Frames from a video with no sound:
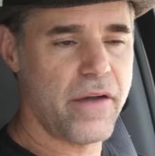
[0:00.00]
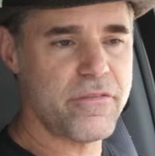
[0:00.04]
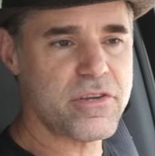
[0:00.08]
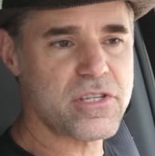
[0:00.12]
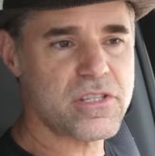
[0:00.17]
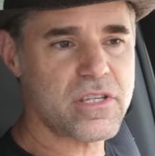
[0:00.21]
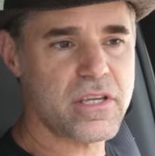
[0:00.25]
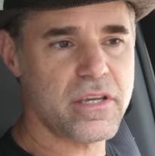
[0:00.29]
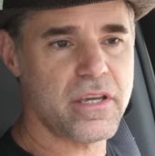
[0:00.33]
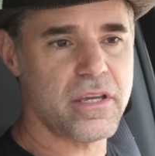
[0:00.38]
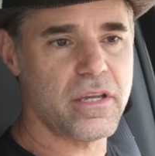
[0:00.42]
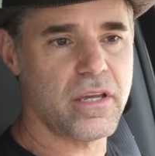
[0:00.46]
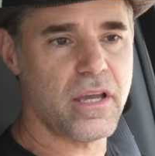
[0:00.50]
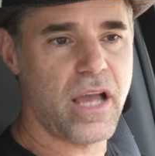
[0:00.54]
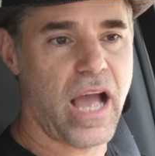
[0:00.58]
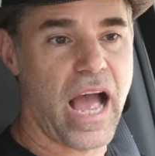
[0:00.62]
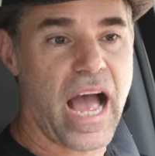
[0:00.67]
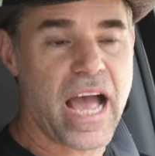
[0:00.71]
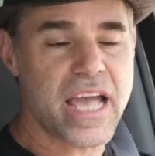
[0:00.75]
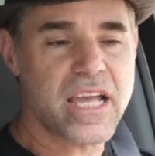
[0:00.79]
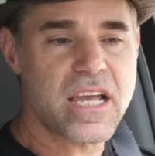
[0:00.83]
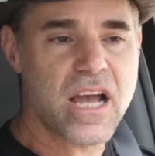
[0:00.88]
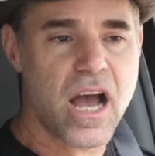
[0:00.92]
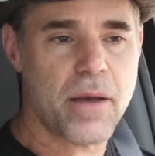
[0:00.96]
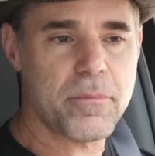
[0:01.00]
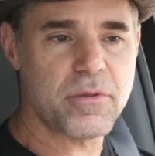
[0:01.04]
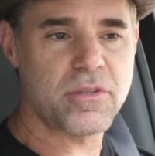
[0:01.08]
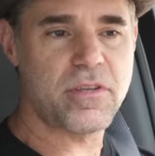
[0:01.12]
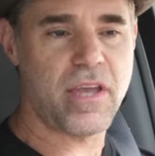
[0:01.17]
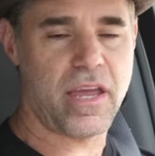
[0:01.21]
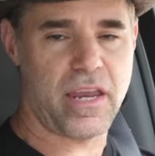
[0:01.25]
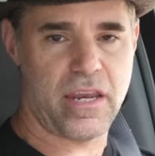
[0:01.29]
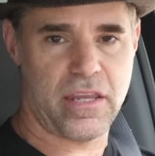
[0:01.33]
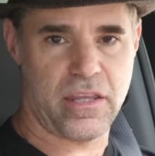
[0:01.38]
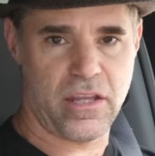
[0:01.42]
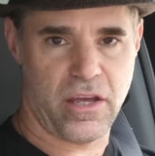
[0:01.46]
Obviously, I
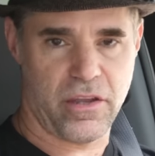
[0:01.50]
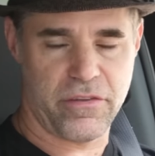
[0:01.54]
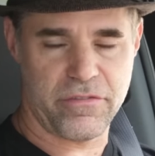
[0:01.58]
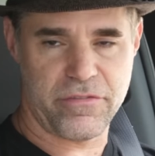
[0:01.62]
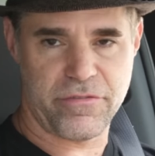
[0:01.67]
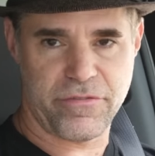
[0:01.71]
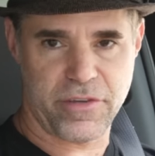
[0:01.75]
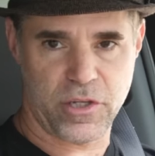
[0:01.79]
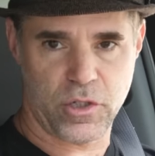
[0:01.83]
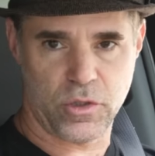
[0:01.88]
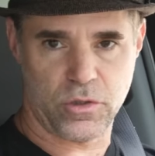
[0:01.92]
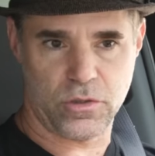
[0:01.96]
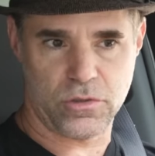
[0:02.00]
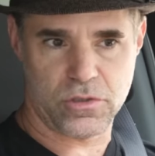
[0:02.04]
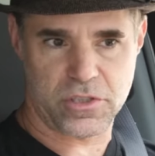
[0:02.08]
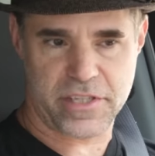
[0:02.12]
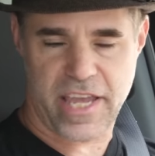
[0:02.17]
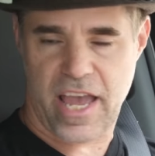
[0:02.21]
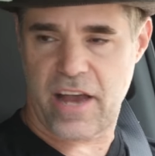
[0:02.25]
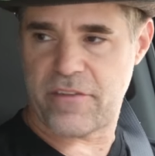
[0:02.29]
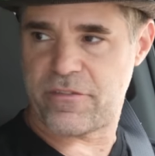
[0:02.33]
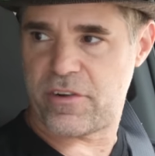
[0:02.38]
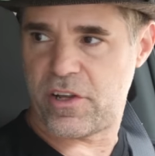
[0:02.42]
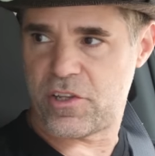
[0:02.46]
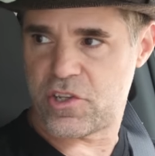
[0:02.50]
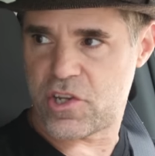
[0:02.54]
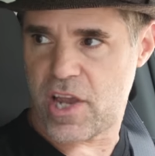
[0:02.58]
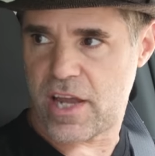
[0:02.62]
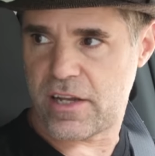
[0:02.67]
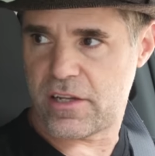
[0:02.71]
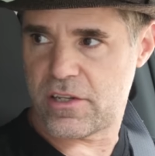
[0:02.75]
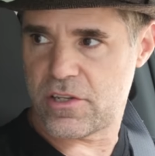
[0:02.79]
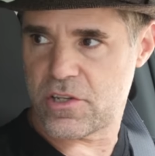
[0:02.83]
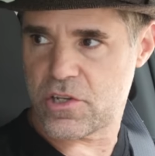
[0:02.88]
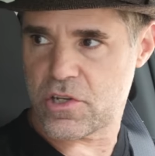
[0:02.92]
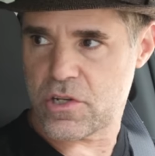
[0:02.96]
commentated on Phil's Galfond
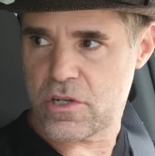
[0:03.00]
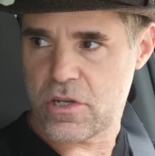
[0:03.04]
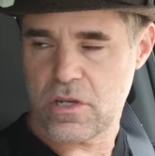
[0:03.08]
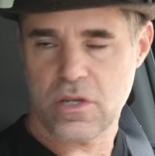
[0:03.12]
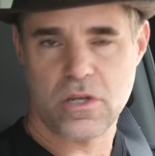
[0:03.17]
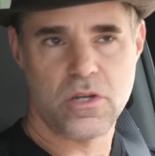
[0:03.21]
Challenge, yeah.